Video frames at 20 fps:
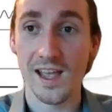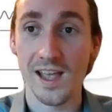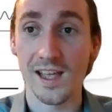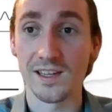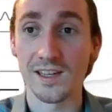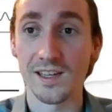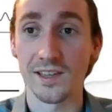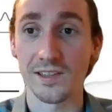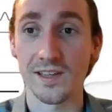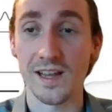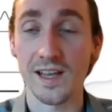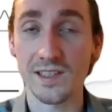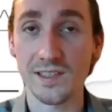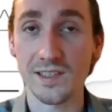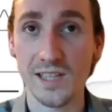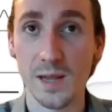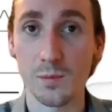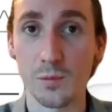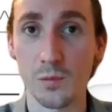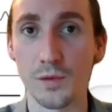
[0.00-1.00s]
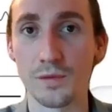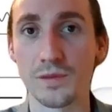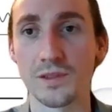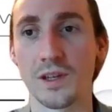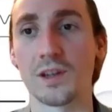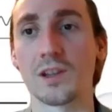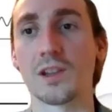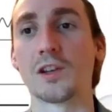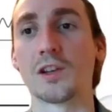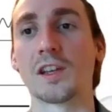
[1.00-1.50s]
And as a next step, we've
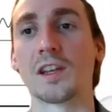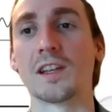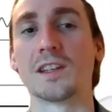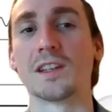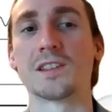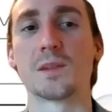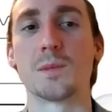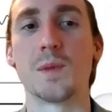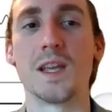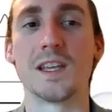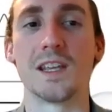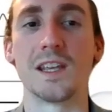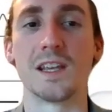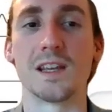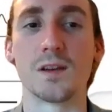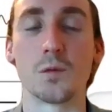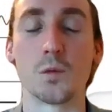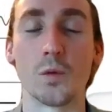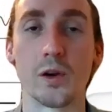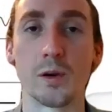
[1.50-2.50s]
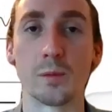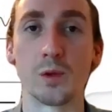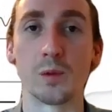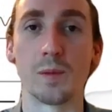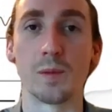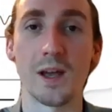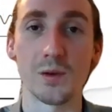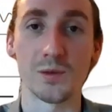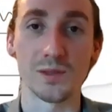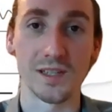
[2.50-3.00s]
started looking into making wearable
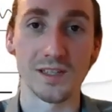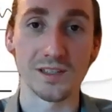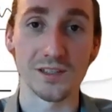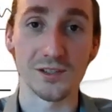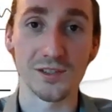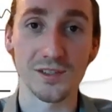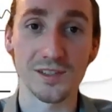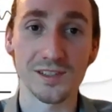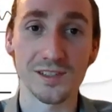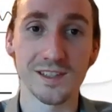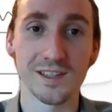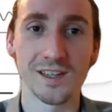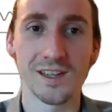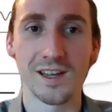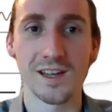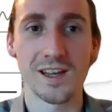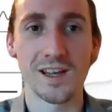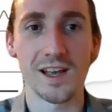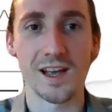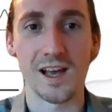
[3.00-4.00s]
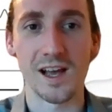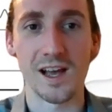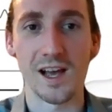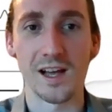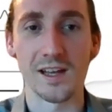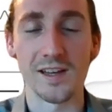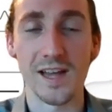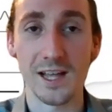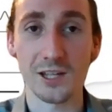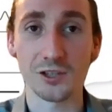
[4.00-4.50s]
biosensors.
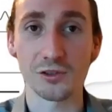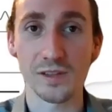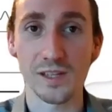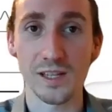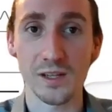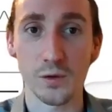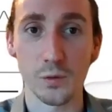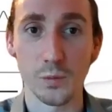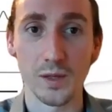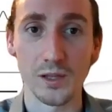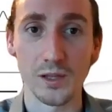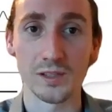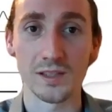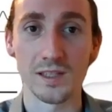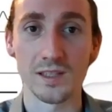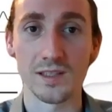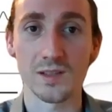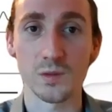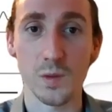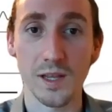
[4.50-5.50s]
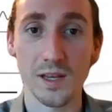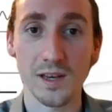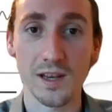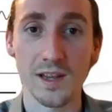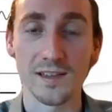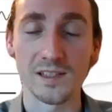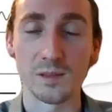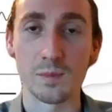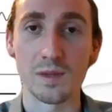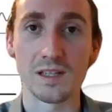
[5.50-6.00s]
Uh, naturally, we looked at
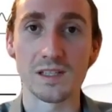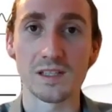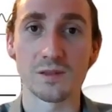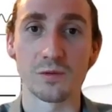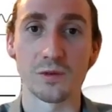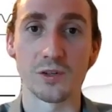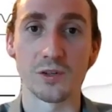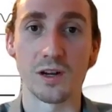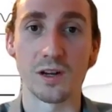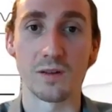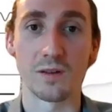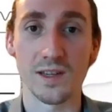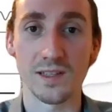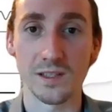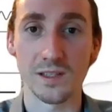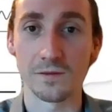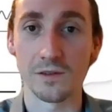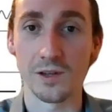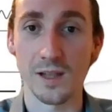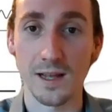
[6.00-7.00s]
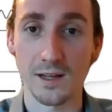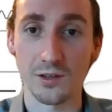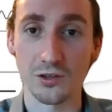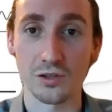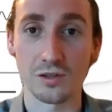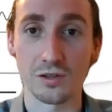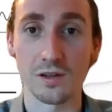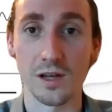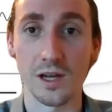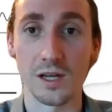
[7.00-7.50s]
sweat as a means for non-invasive
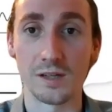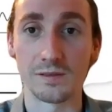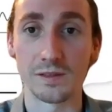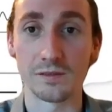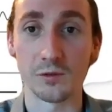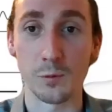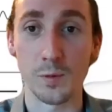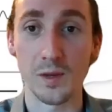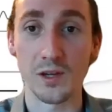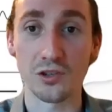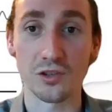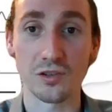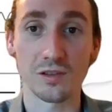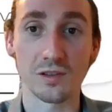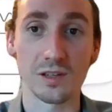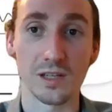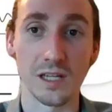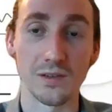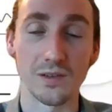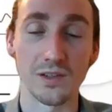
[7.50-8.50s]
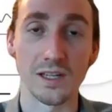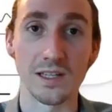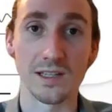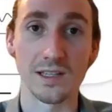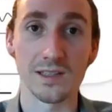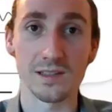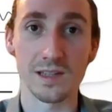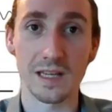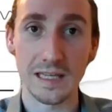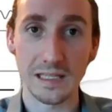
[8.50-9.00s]
collection of information, given
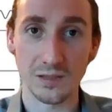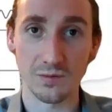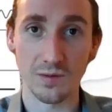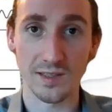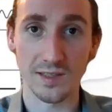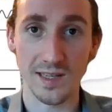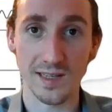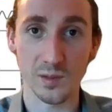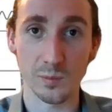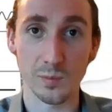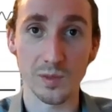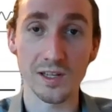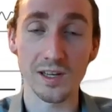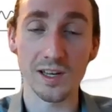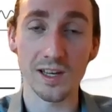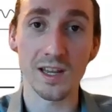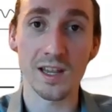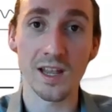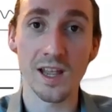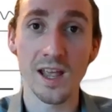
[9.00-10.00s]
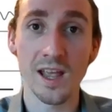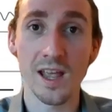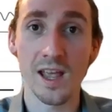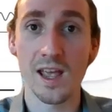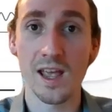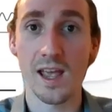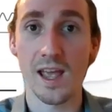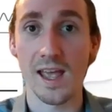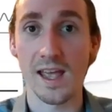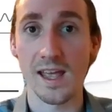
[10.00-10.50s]
its ease of accessibility
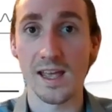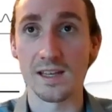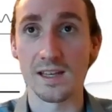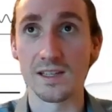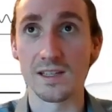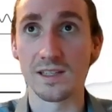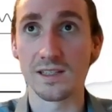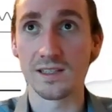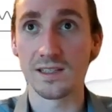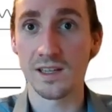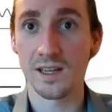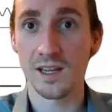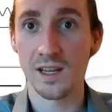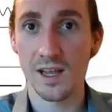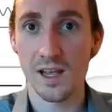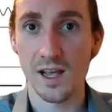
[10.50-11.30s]
and